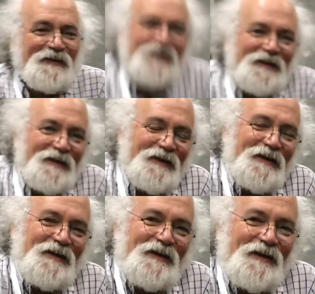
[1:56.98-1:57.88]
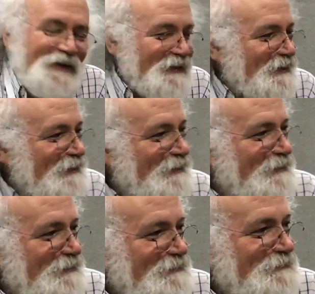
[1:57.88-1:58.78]

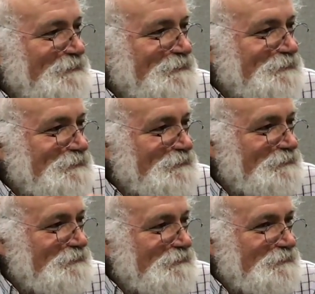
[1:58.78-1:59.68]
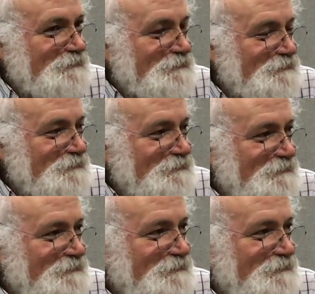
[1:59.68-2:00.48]
(not speaking)